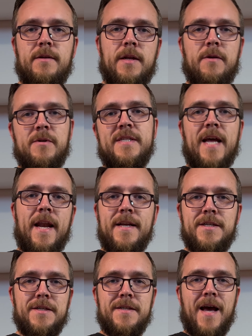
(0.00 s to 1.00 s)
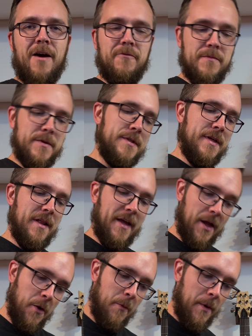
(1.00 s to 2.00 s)
and it was 10 inches down from the
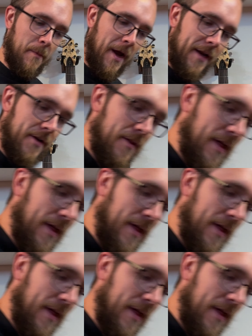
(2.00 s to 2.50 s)
ceiling. We want to do